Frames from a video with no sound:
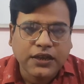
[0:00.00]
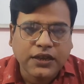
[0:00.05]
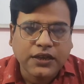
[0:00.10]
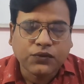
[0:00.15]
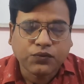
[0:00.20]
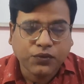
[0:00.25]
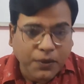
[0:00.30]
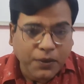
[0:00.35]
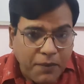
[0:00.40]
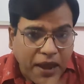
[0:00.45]

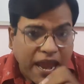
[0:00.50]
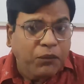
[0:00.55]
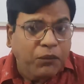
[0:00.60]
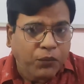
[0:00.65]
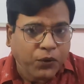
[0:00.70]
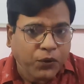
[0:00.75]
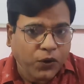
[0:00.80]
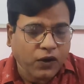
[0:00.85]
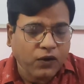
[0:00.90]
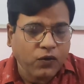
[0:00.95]

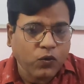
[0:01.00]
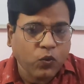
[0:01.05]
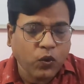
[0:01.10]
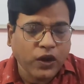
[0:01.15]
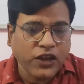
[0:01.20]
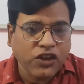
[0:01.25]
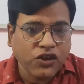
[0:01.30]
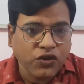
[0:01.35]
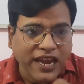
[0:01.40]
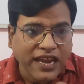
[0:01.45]
Remember,
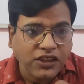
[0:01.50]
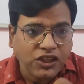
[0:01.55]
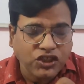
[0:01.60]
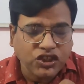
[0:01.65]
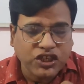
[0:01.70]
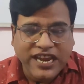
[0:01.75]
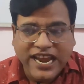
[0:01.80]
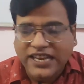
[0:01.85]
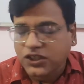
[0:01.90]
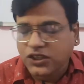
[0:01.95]
when you get the
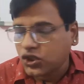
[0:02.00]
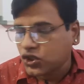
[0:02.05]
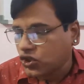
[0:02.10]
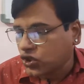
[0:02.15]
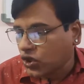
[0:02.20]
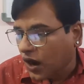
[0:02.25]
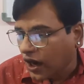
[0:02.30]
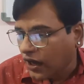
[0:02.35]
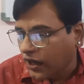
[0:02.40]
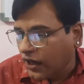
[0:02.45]
chance to
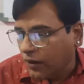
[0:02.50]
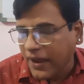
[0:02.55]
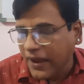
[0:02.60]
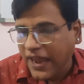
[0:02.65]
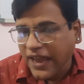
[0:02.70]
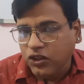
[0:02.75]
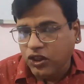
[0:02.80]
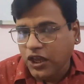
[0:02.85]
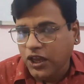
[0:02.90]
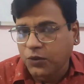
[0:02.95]
talk
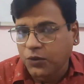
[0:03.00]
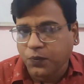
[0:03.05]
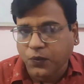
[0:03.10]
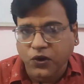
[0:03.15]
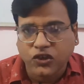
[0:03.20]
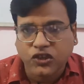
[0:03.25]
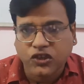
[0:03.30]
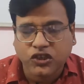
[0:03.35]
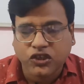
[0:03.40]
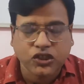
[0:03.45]
about third
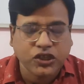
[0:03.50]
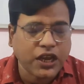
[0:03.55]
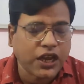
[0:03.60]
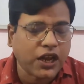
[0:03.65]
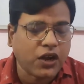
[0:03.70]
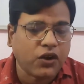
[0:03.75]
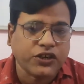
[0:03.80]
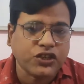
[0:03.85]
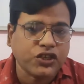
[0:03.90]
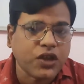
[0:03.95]
person
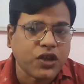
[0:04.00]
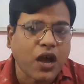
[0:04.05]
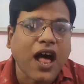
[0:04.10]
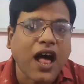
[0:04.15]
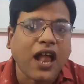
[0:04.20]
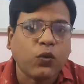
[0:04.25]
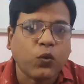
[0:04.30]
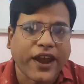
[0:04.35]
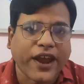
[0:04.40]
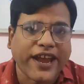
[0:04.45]
singular, it's
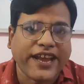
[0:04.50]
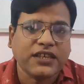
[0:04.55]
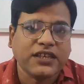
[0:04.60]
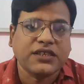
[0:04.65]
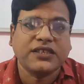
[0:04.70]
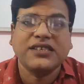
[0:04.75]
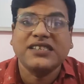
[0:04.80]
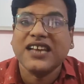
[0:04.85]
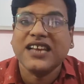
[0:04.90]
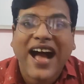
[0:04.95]

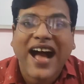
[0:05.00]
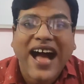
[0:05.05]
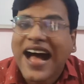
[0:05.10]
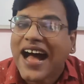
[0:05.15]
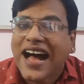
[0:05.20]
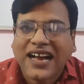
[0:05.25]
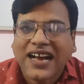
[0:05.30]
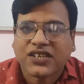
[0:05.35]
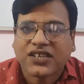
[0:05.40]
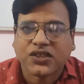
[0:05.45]
always
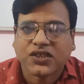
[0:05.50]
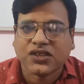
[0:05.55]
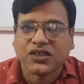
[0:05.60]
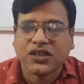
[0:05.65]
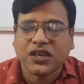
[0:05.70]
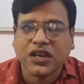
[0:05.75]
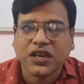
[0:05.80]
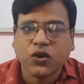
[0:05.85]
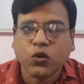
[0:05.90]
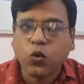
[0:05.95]

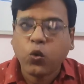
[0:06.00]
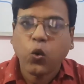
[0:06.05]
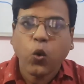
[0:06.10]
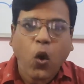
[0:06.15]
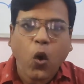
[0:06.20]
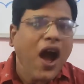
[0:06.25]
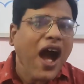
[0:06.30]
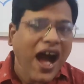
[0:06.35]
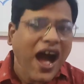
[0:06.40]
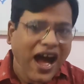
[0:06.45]
does.
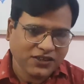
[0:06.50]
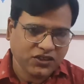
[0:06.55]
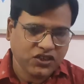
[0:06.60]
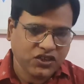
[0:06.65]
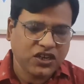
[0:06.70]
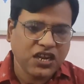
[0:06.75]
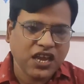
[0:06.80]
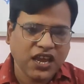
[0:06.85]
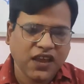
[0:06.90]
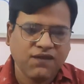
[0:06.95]
What
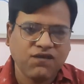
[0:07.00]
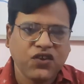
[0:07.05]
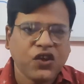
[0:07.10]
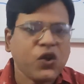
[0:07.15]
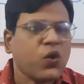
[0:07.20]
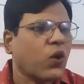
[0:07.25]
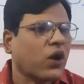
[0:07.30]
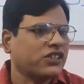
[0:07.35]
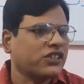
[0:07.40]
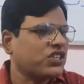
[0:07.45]
if
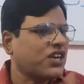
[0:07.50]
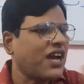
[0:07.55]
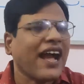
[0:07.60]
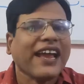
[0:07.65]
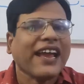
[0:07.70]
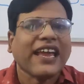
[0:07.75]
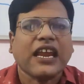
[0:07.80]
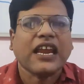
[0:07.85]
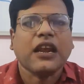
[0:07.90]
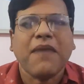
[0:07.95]
you are
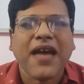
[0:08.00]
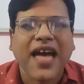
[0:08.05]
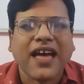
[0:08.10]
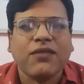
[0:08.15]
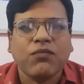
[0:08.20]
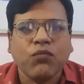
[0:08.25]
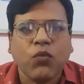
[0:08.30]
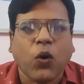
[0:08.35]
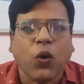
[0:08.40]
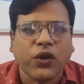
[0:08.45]
talking
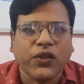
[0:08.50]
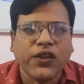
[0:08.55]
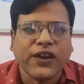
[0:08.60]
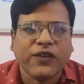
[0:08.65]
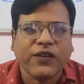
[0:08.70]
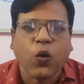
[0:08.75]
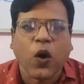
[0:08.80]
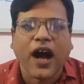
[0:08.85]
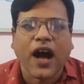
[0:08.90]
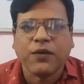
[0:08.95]
about more
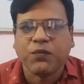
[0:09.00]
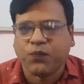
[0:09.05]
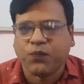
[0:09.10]
than one